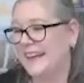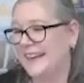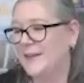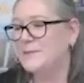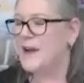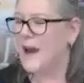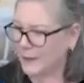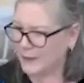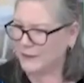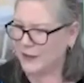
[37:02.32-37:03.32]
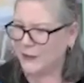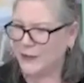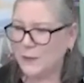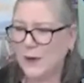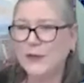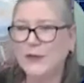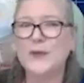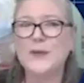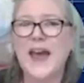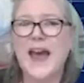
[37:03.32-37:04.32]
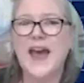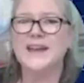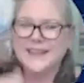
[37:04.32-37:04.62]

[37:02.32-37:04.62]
I'm proud of you, you worked through that.